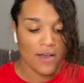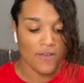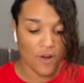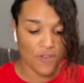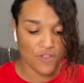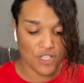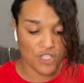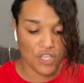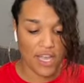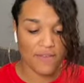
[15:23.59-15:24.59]

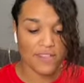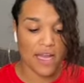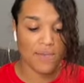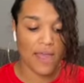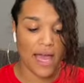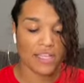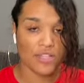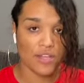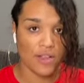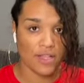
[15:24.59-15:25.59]
Every time they asked her
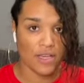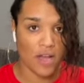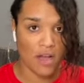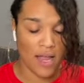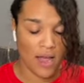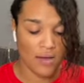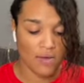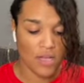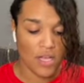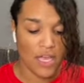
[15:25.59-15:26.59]
to let the dog out,
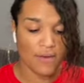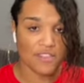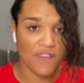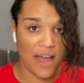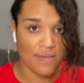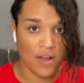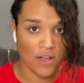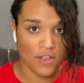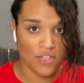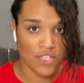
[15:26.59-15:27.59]
it was $5.